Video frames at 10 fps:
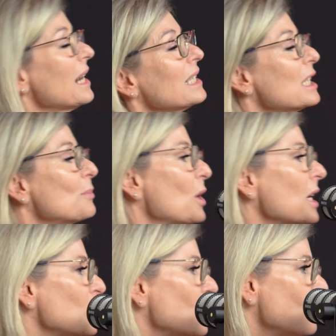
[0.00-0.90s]
is this
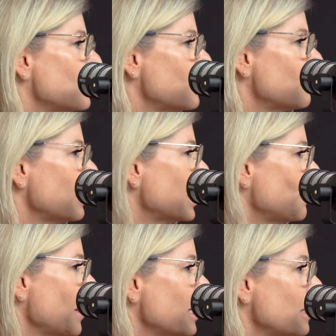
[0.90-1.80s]
product so
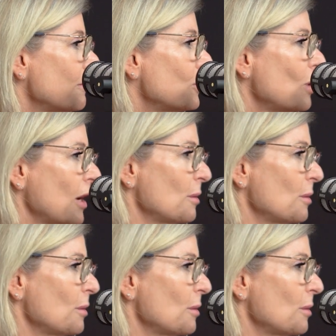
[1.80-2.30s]
expensive to other